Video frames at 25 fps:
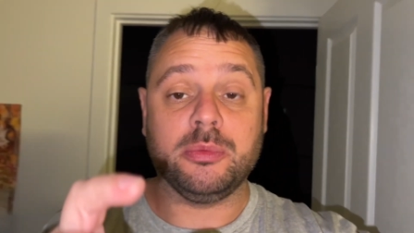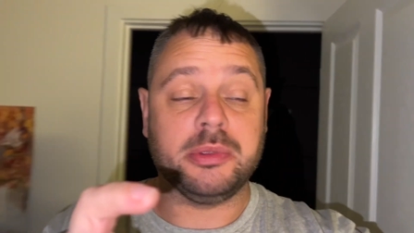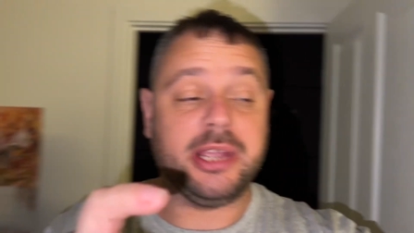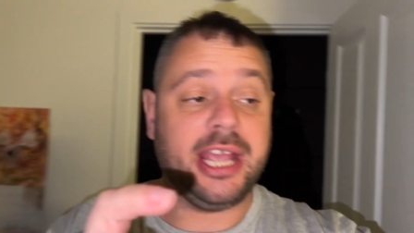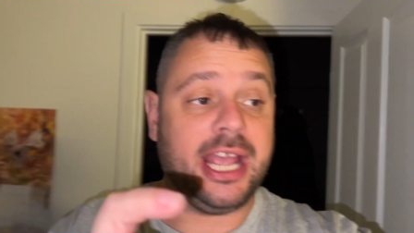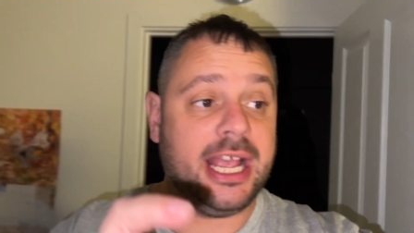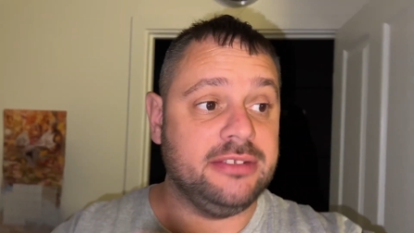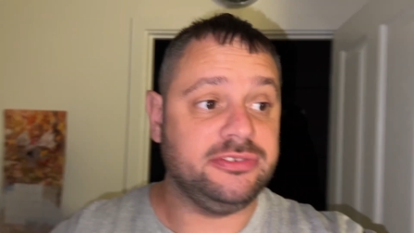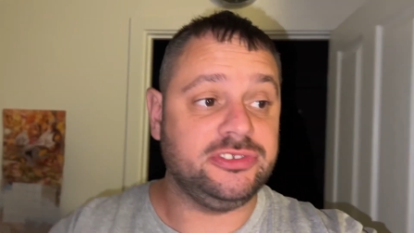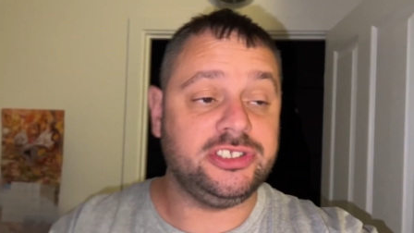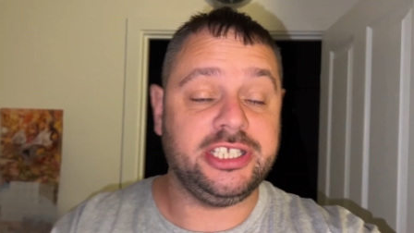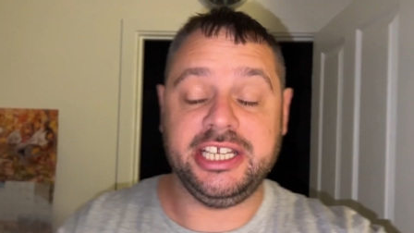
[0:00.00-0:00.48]

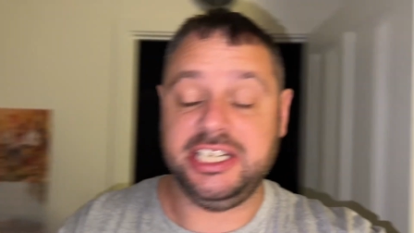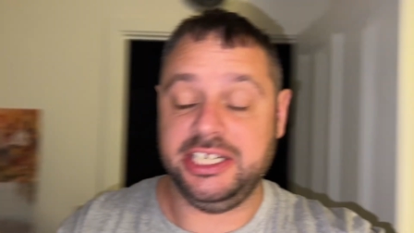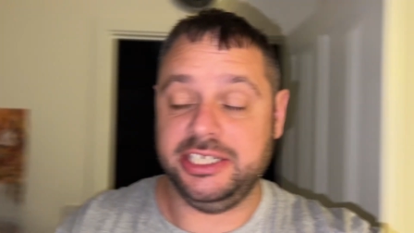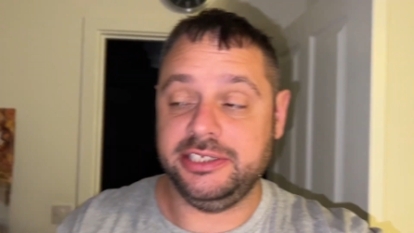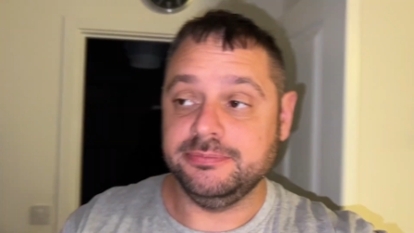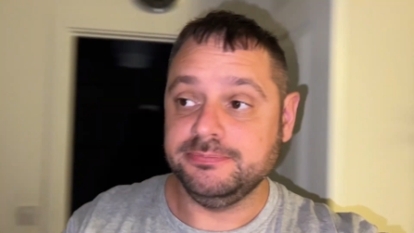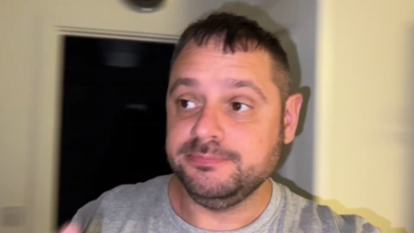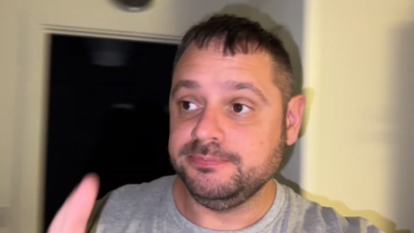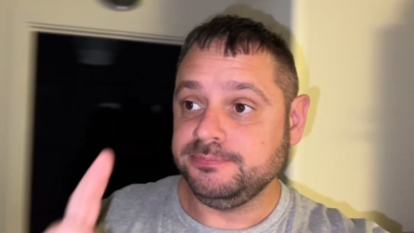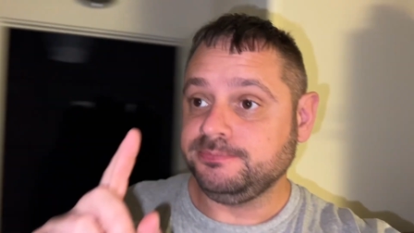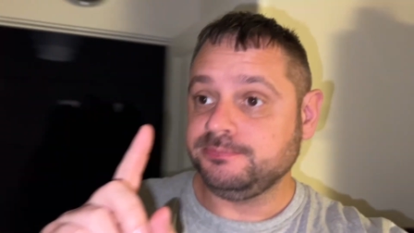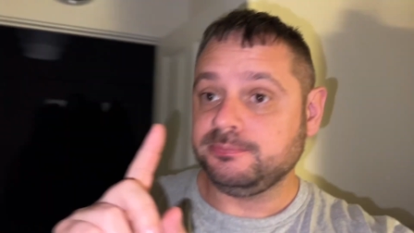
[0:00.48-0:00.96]
KFC.
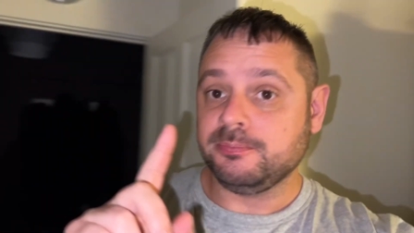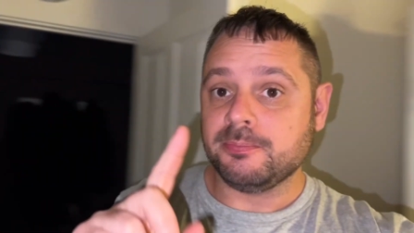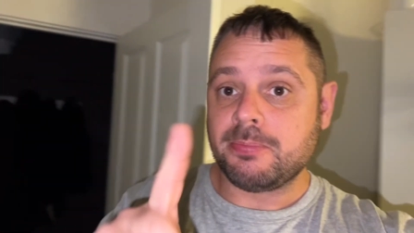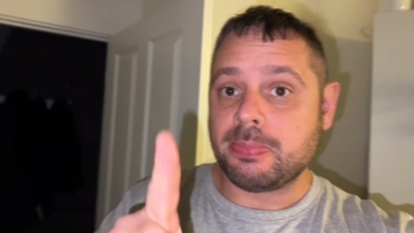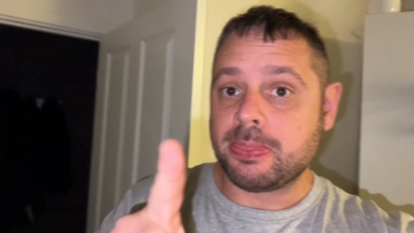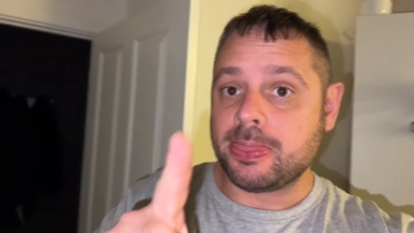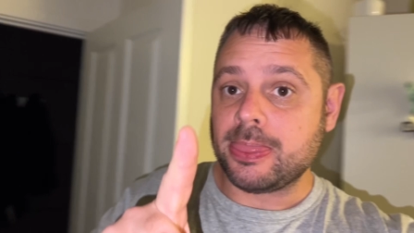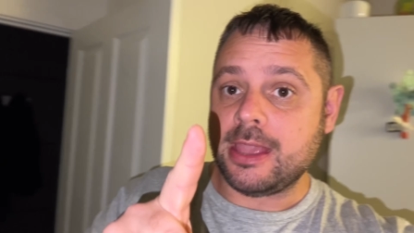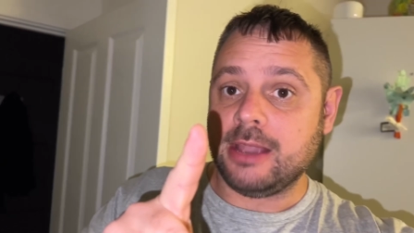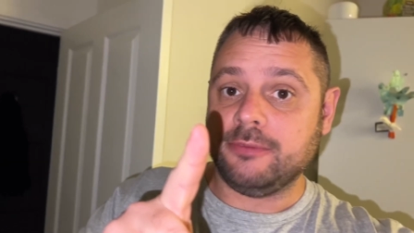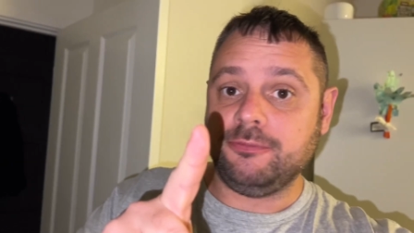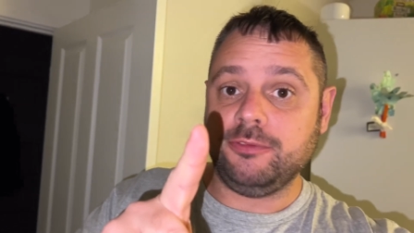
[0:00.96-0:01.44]

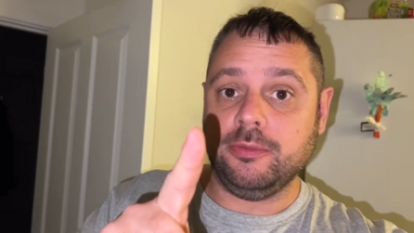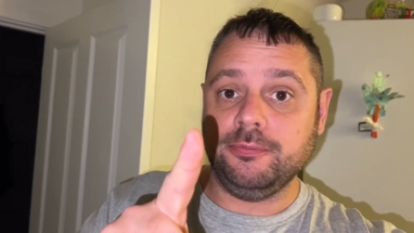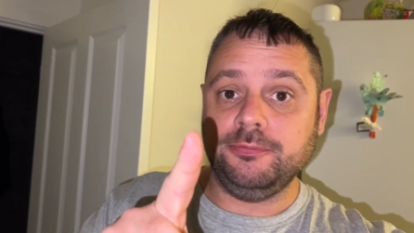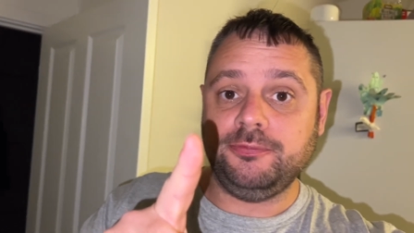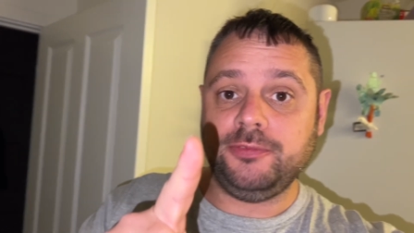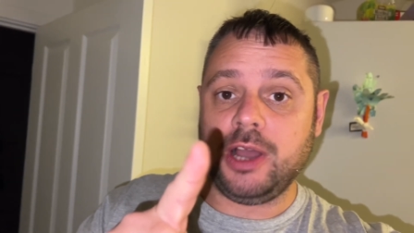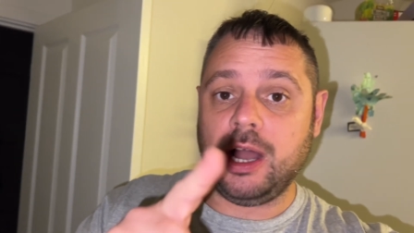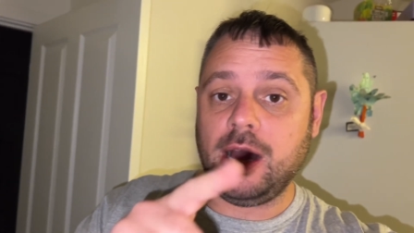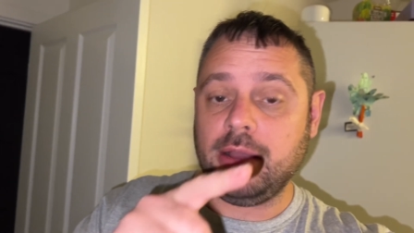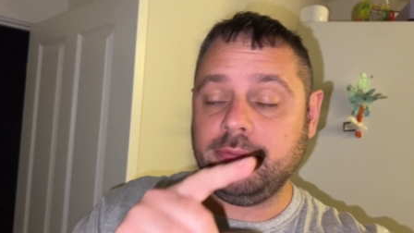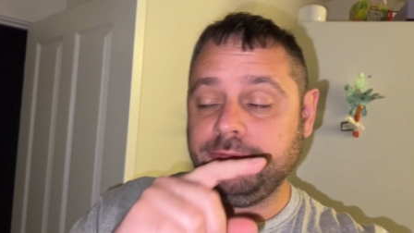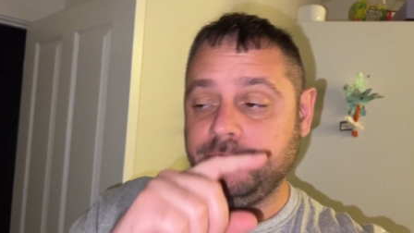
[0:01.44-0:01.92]
From
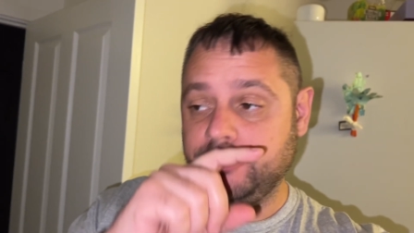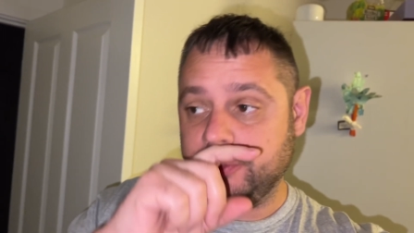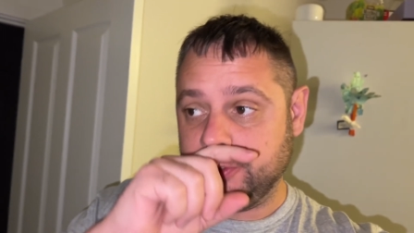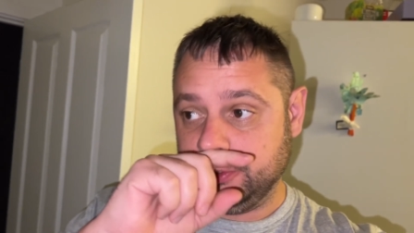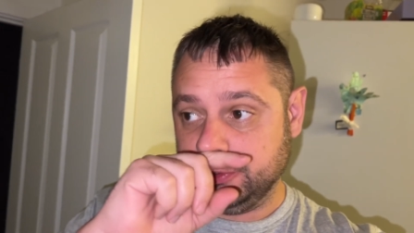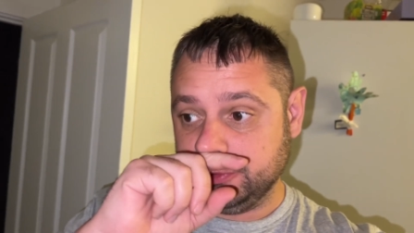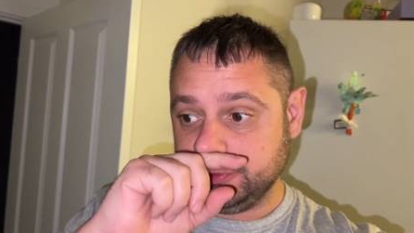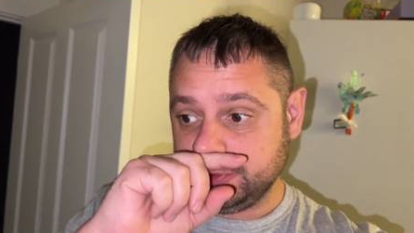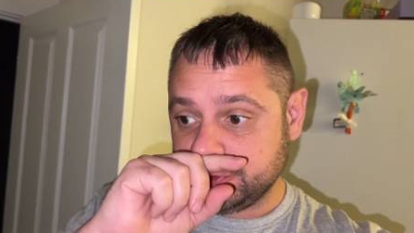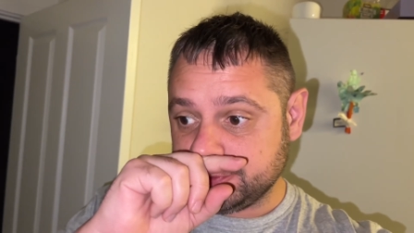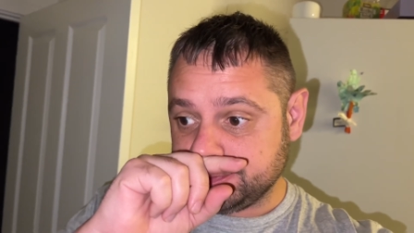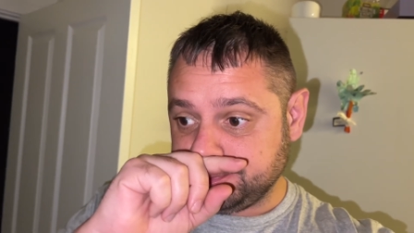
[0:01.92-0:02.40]
farm
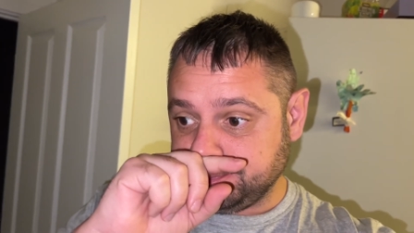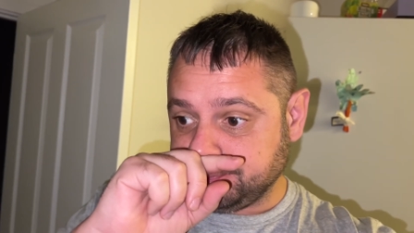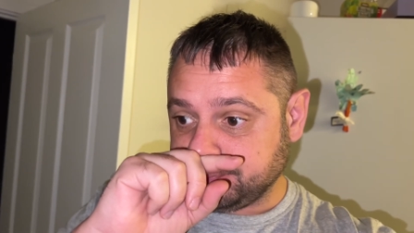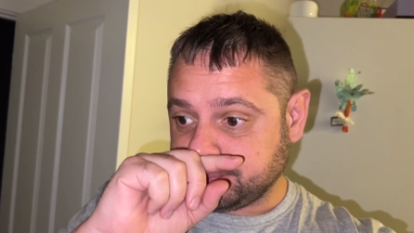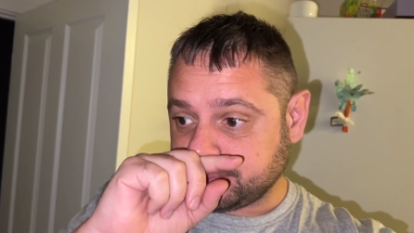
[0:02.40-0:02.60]
foods.